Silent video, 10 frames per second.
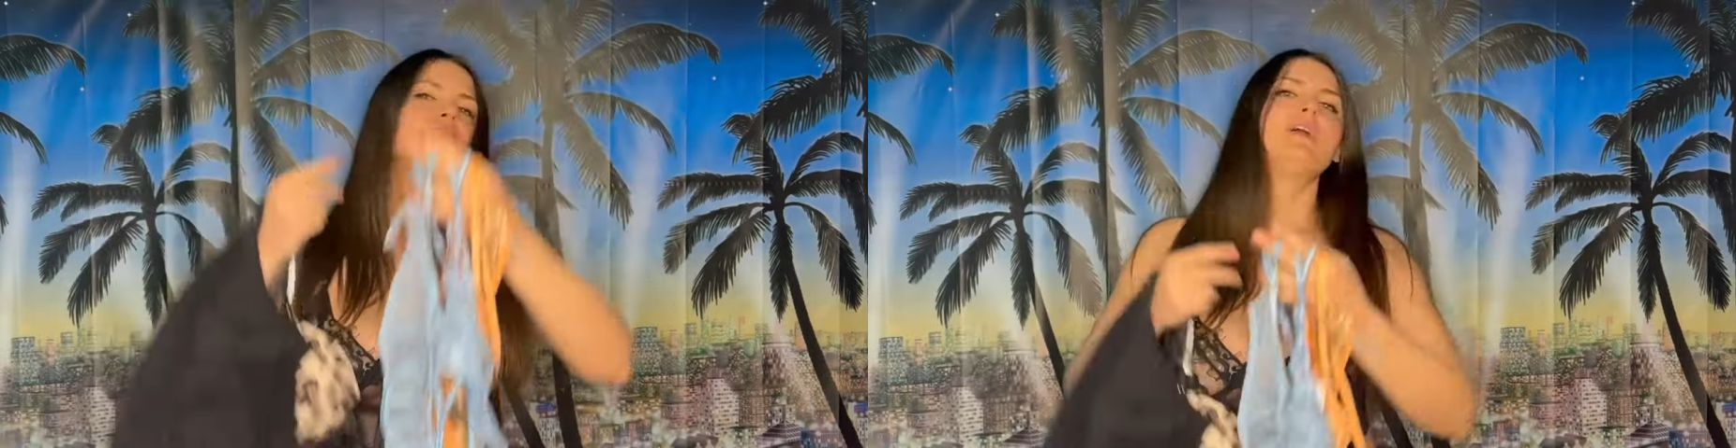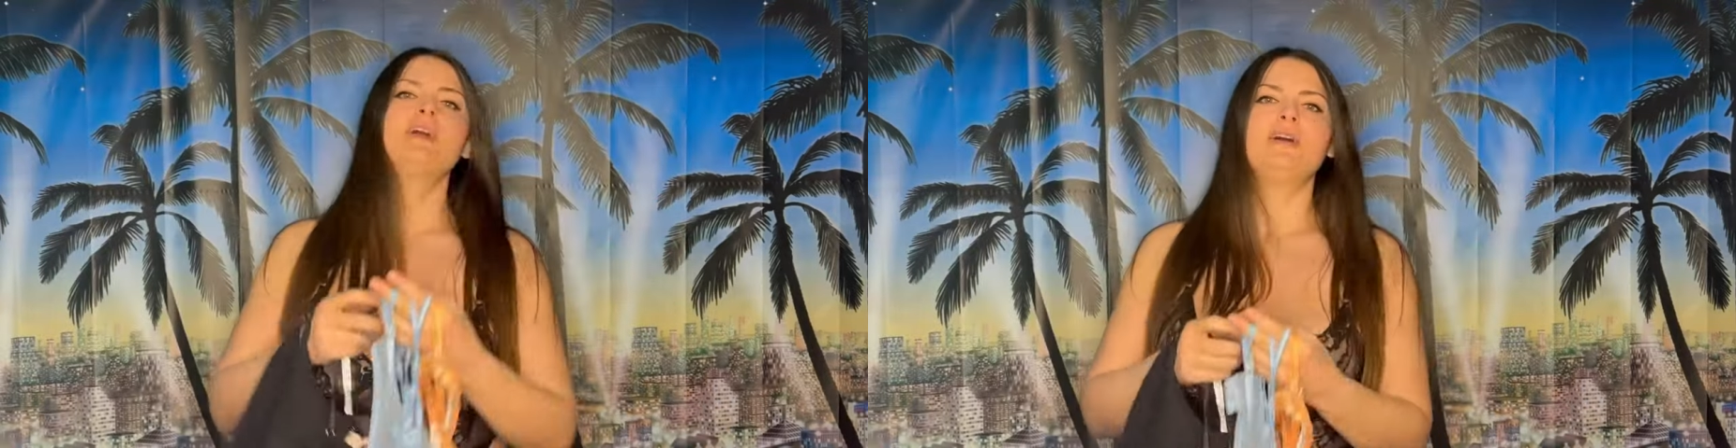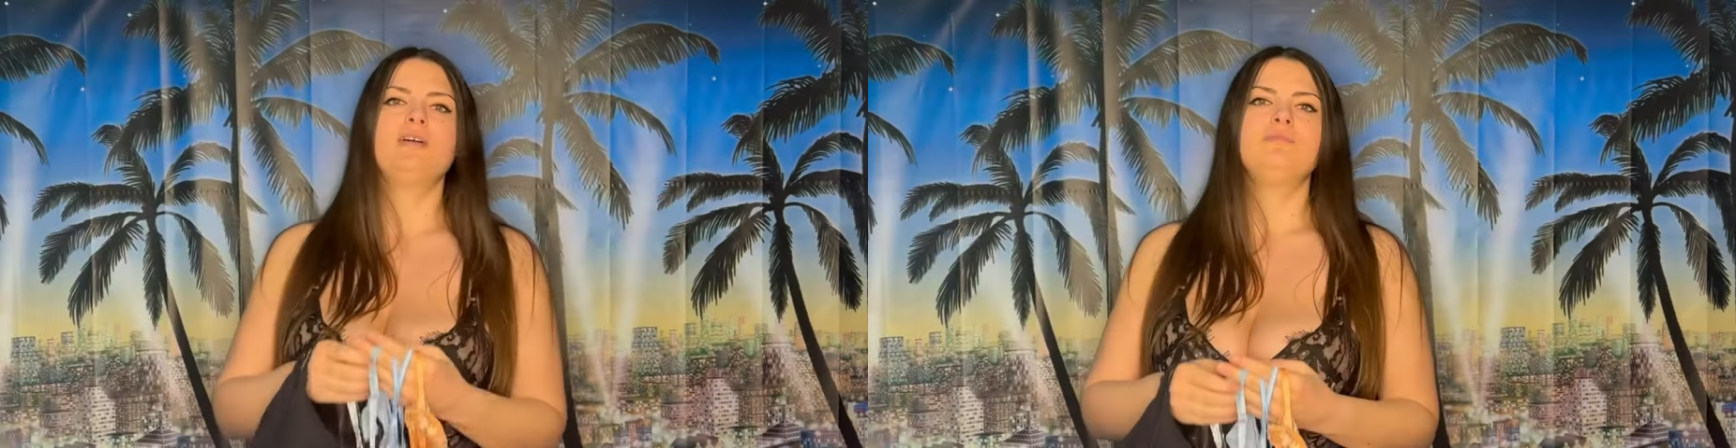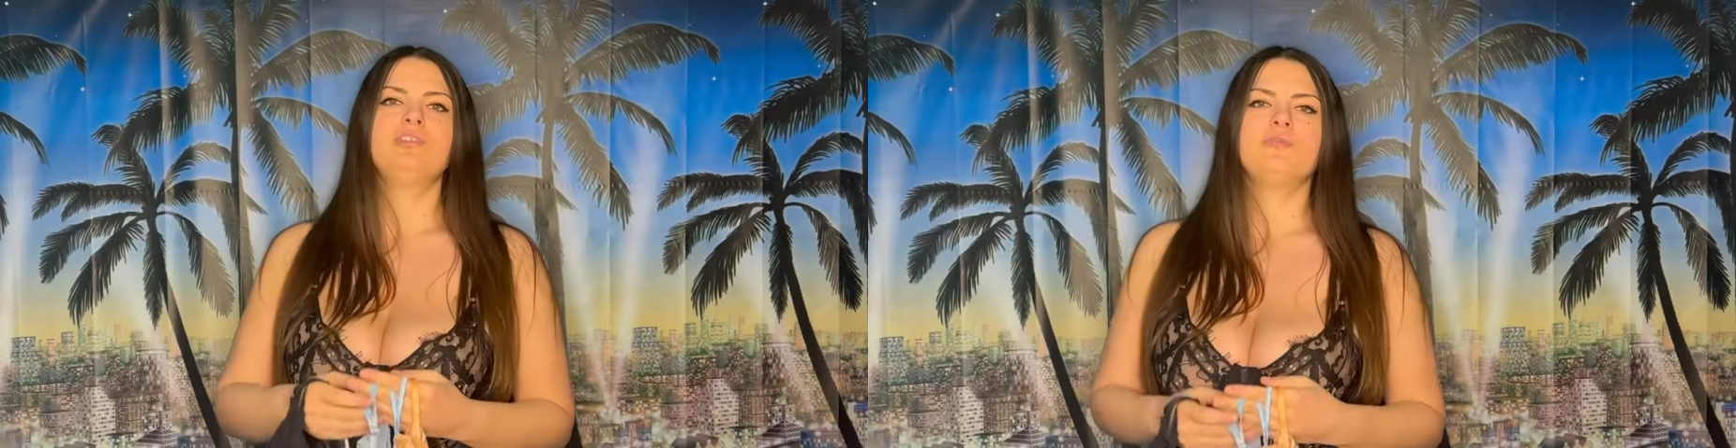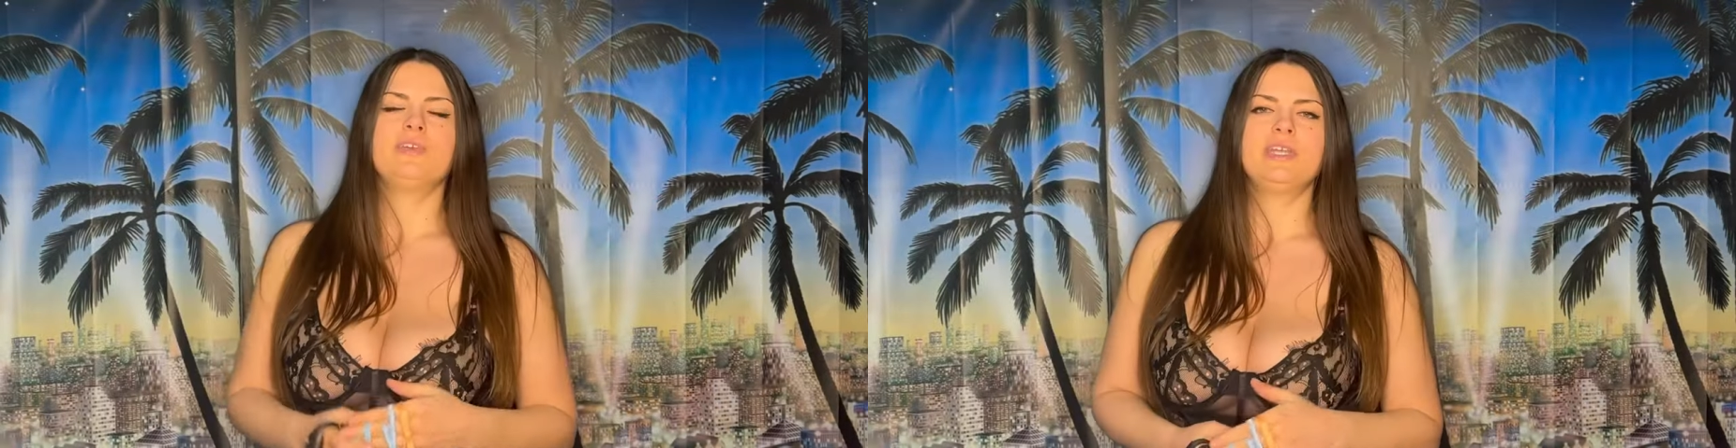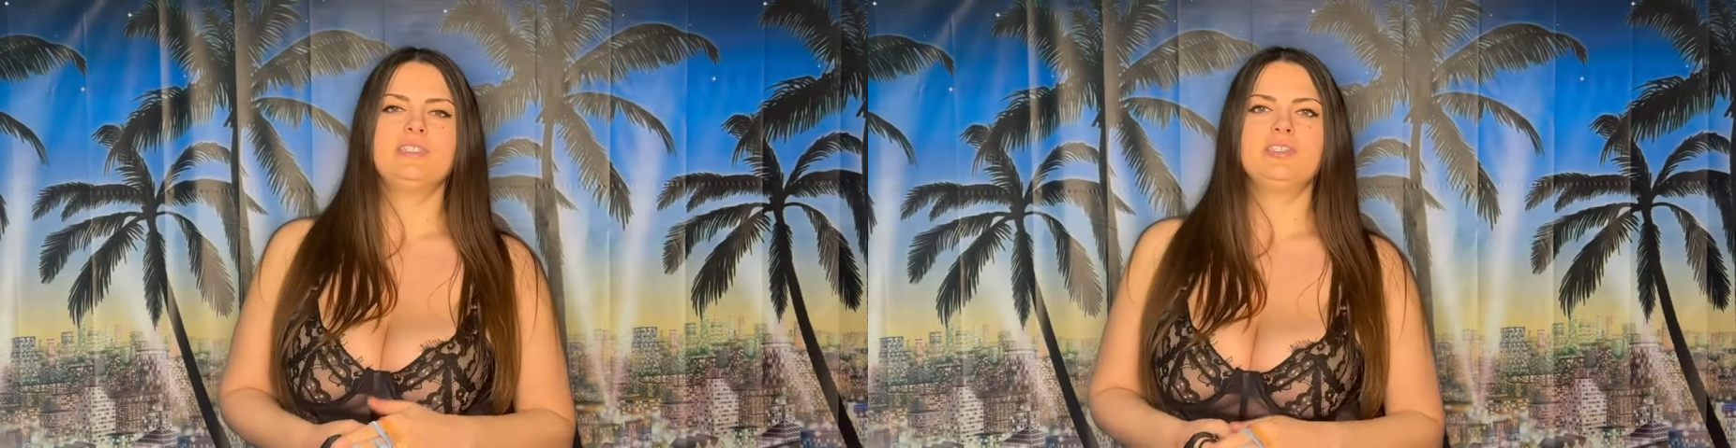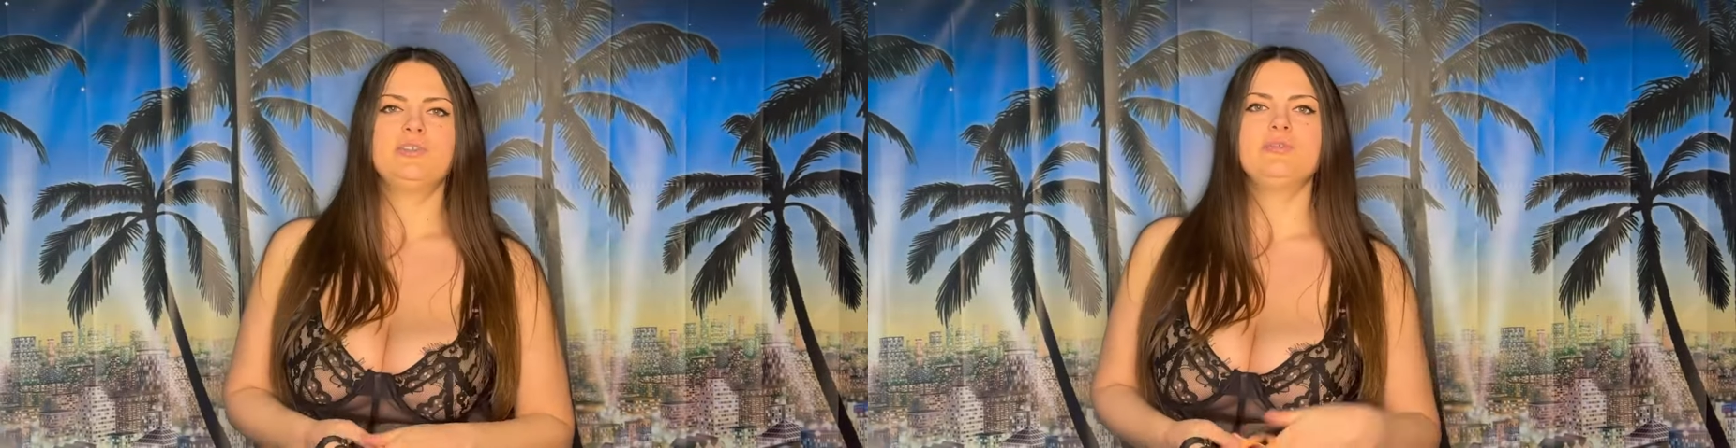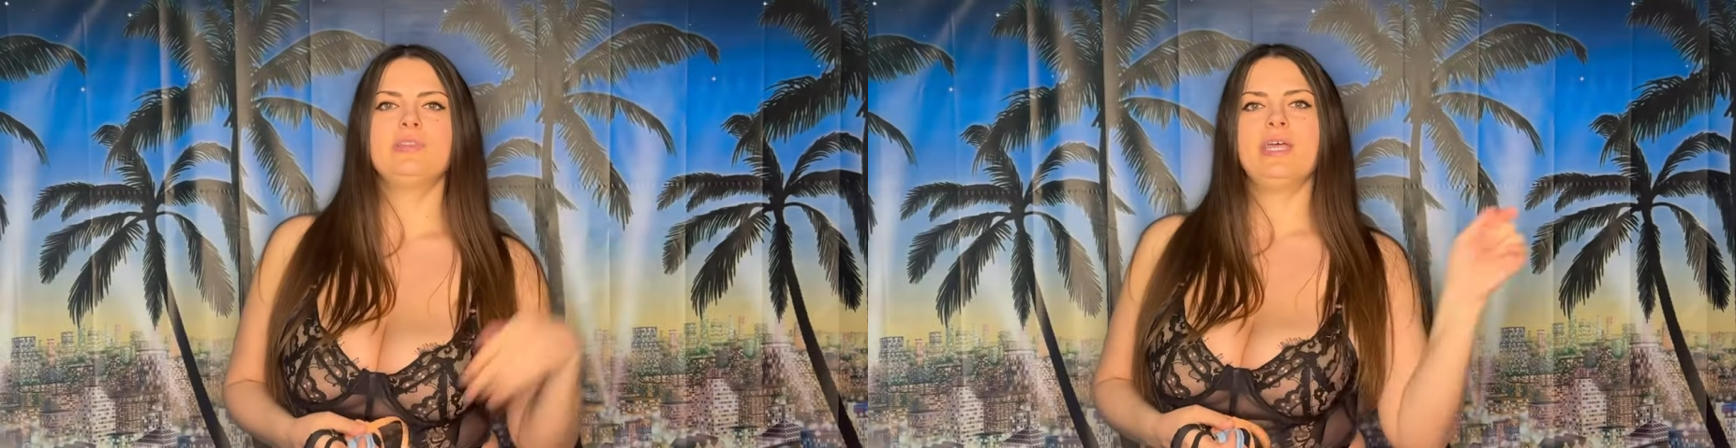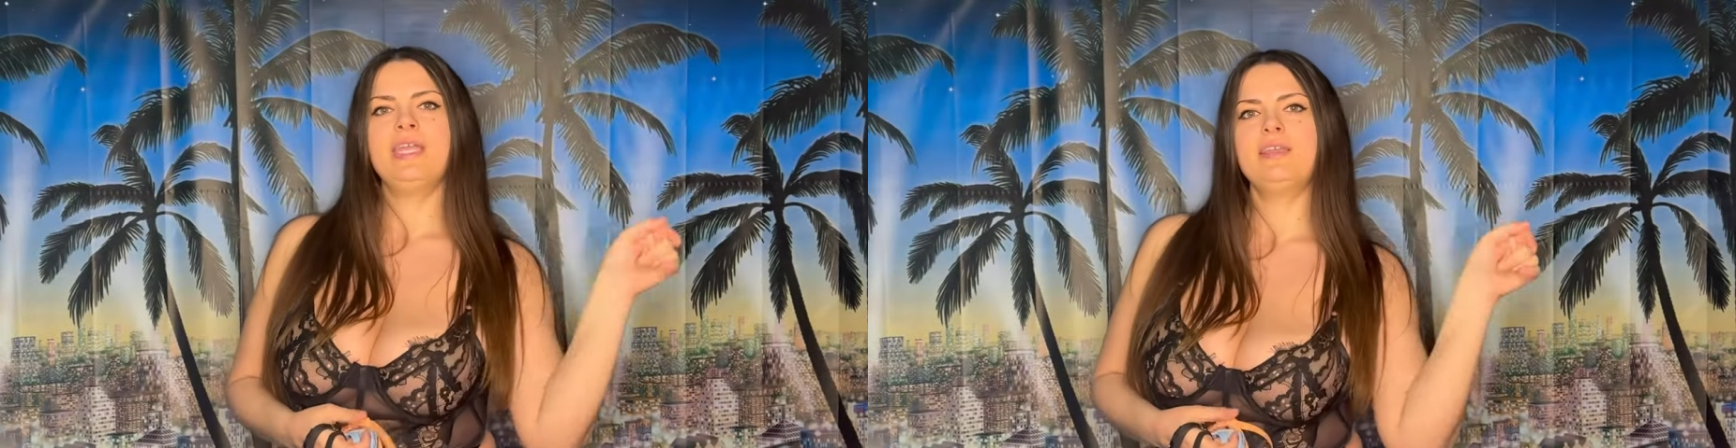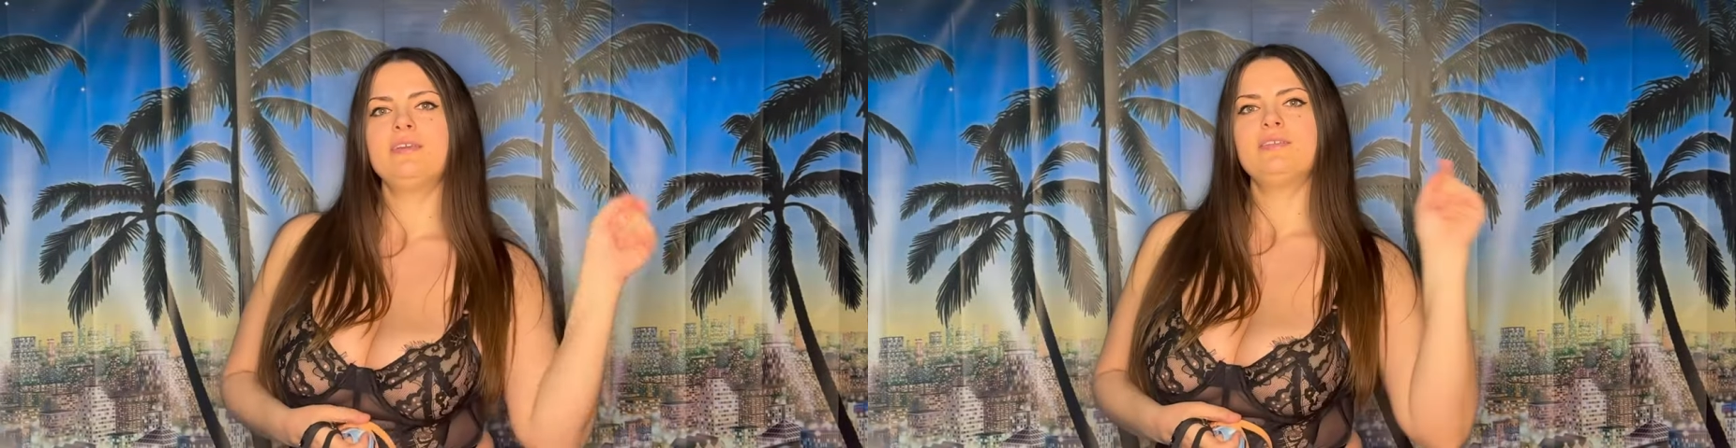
Um, don't forget to like,